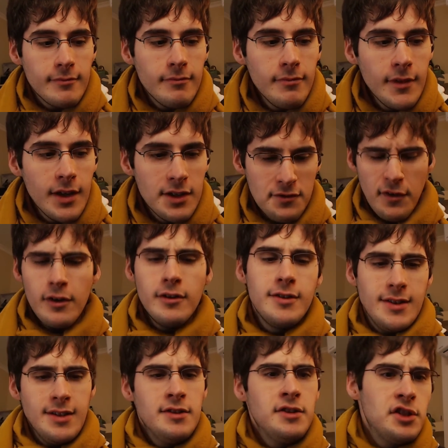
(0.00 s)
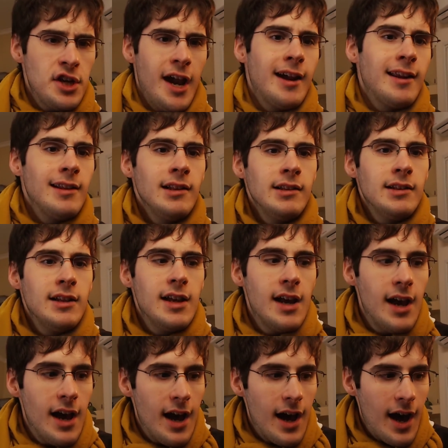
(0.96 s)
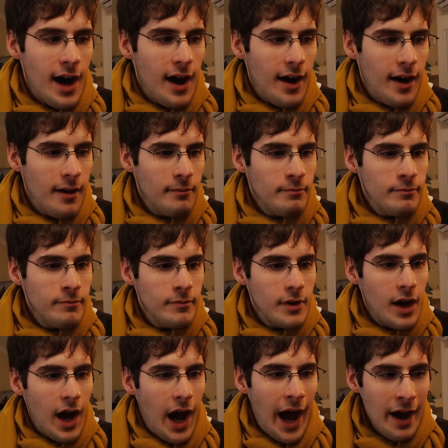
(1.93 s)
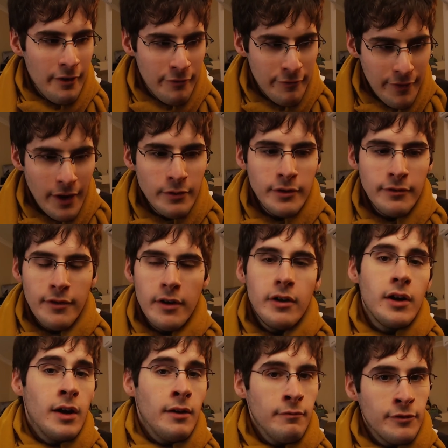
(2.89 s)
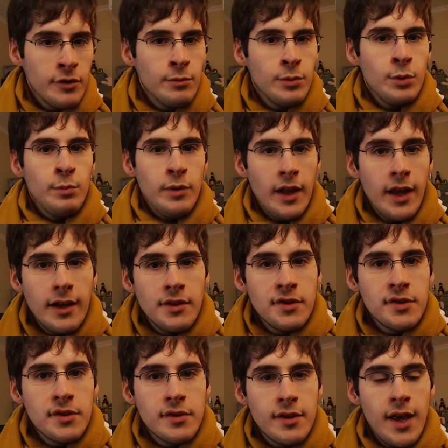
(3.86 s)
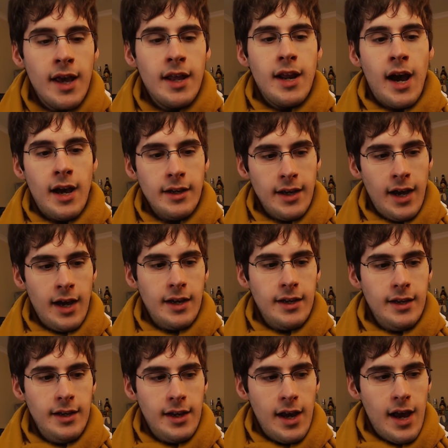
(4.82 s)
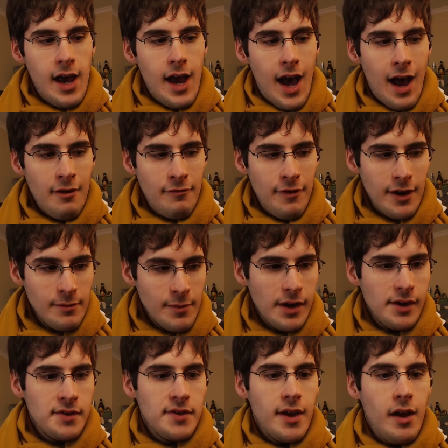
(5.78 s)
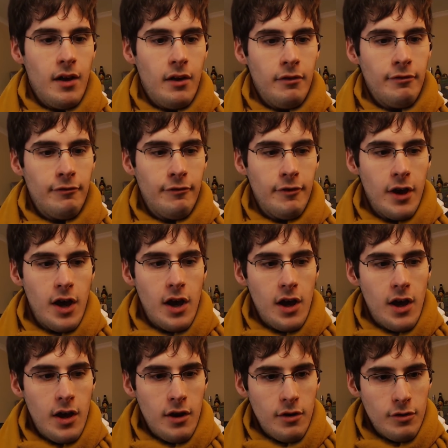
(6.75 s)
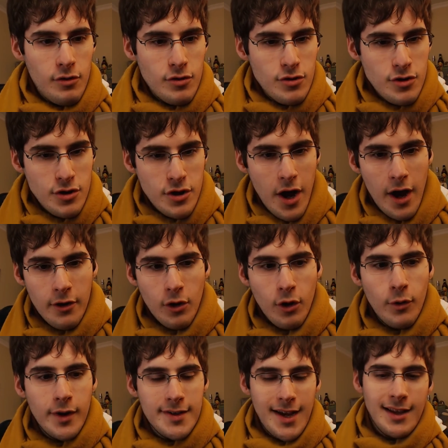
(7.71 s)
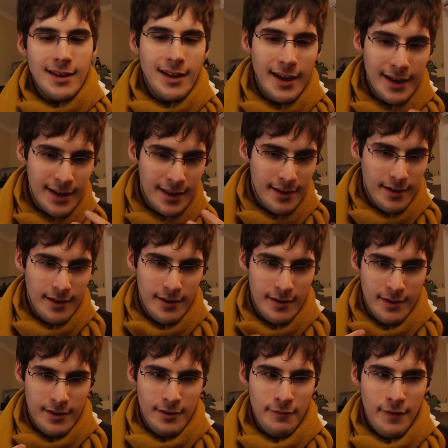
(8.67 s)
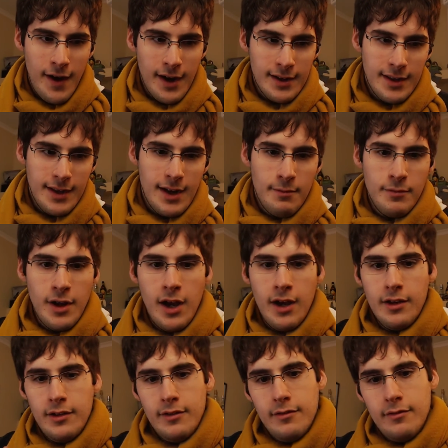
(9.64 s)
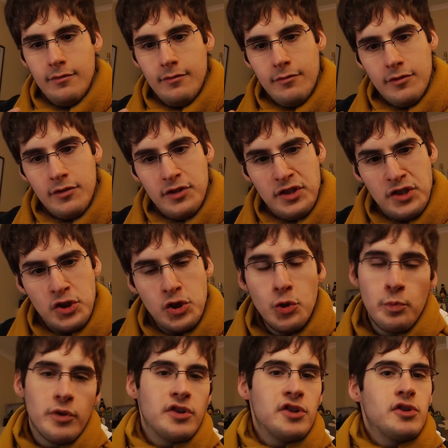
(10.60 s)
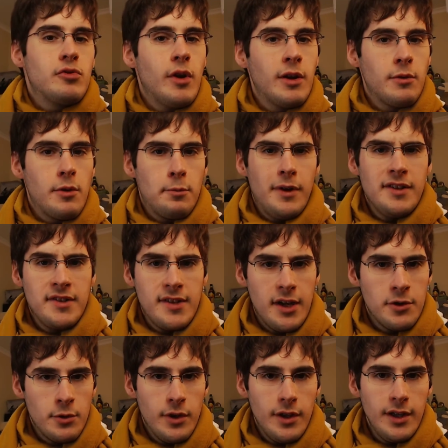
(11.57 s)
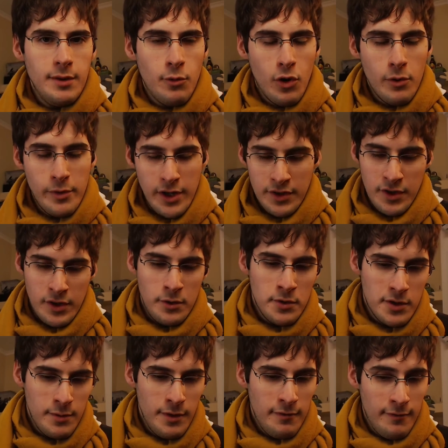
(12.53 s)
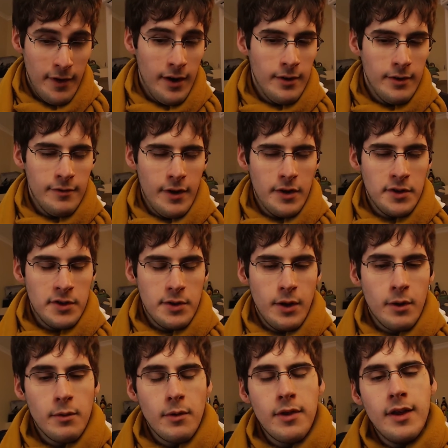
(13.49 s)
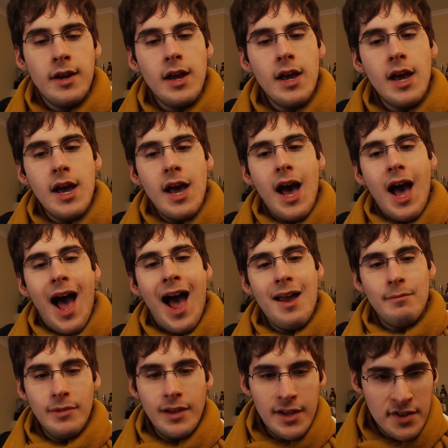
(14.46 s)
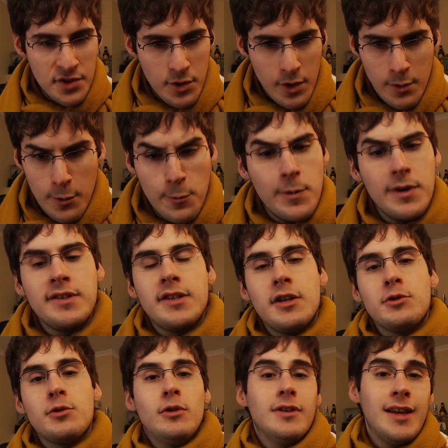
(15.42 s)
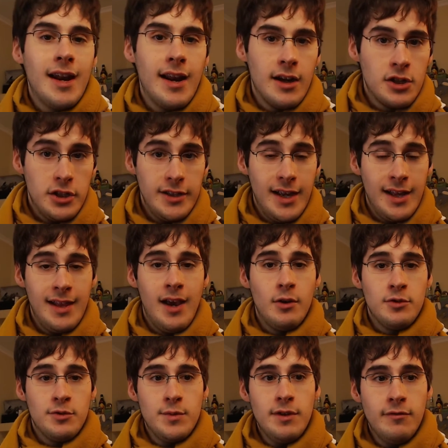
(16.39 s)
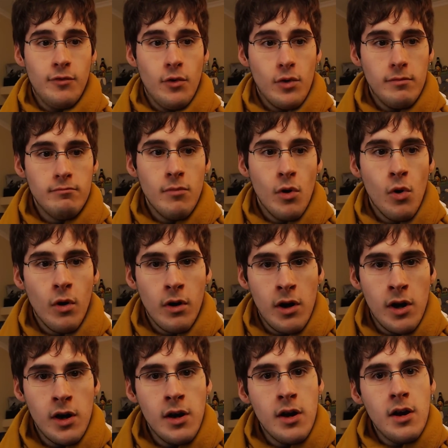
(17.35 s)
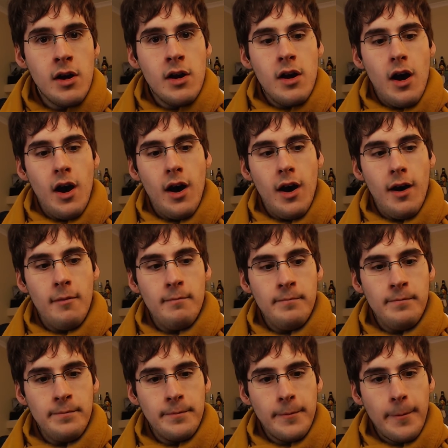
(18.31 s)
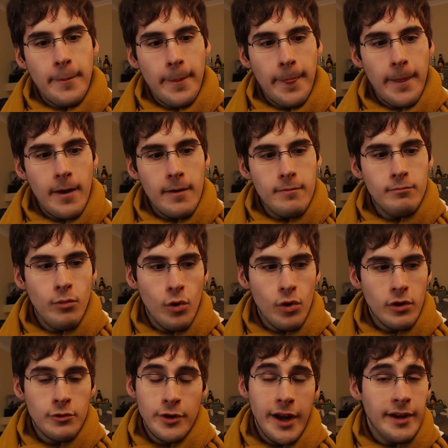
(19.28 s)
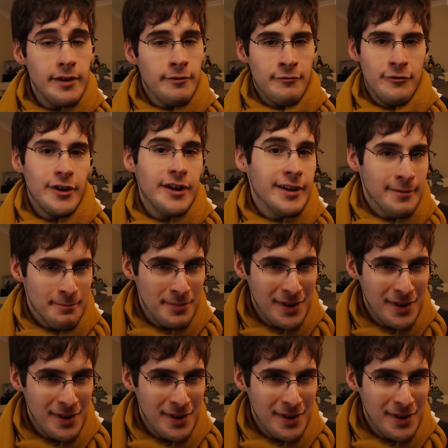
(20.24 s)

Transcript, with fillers: As far as this channel, um, I found a very comfortable place that I I I find myself not always. I like the the, the fact that I'm not super strict with my schedule anymore because I used to be very very strict with it. I'm less strict with my schedule, and that actually allows me for more um, more creative freedom